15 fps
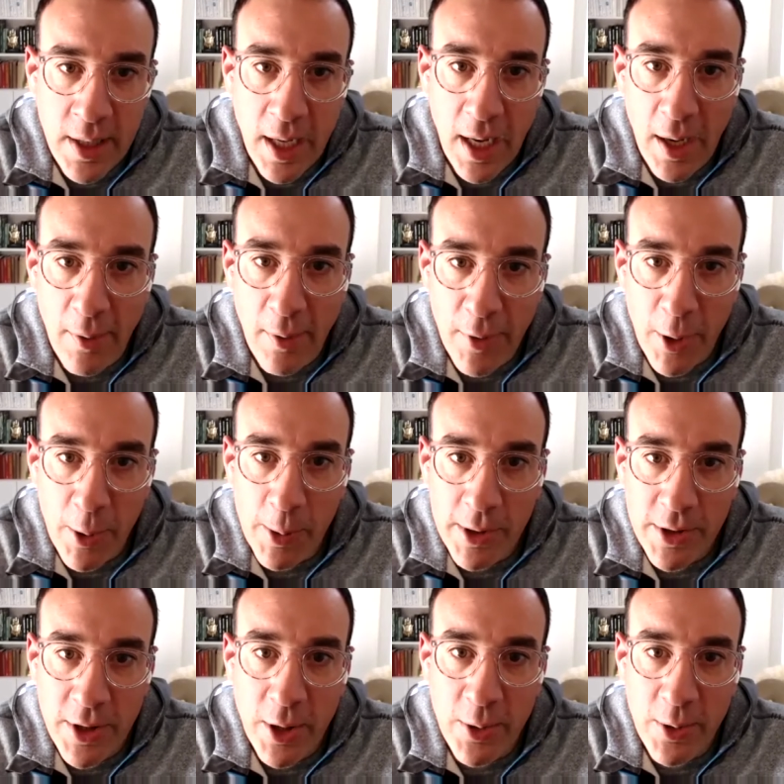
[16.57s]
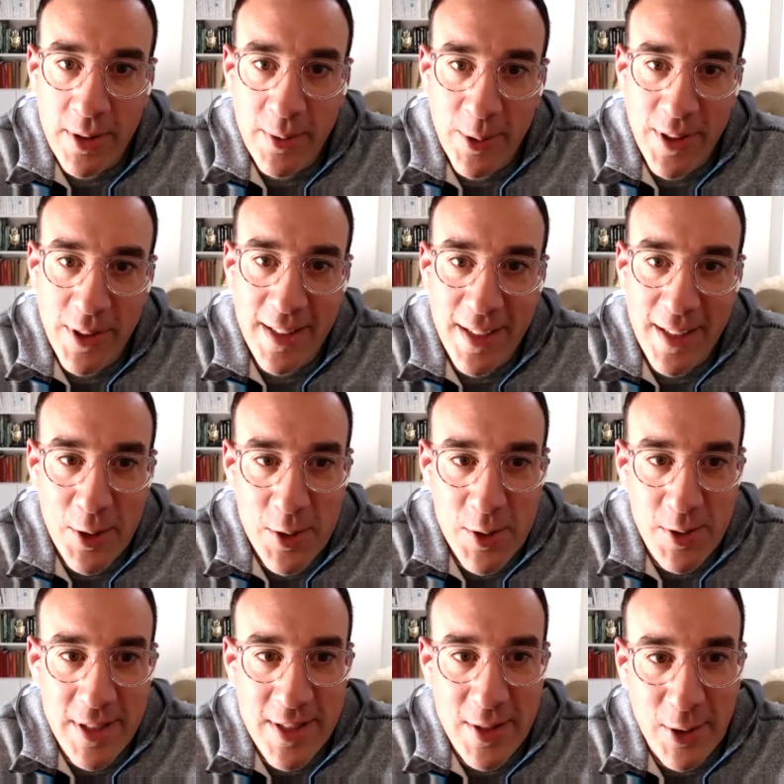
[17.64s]
Uh, very well known within the
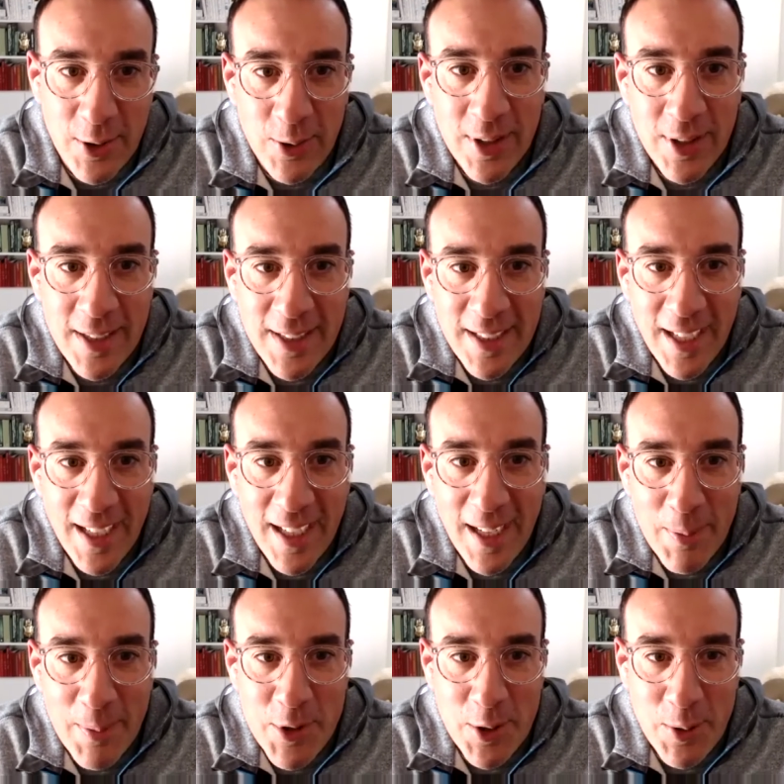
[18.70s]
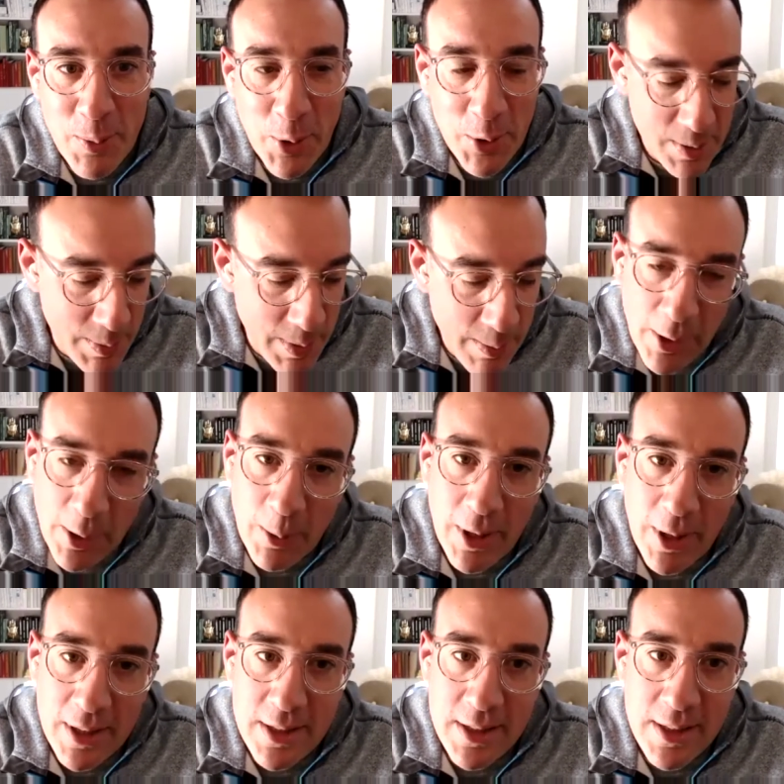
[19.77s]
industry, so uh, I'm sure most of the people that are
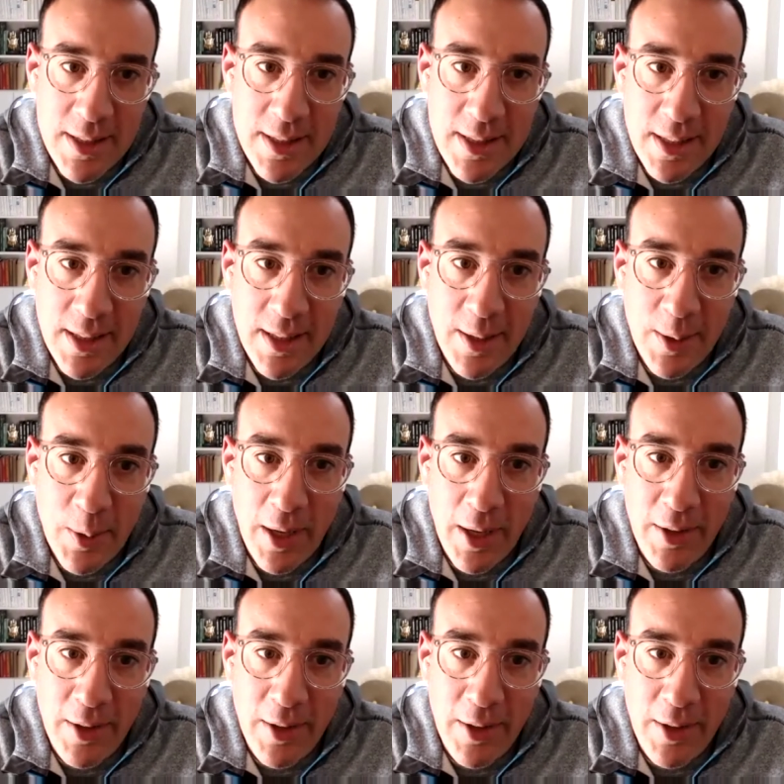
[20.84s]
watching this uh,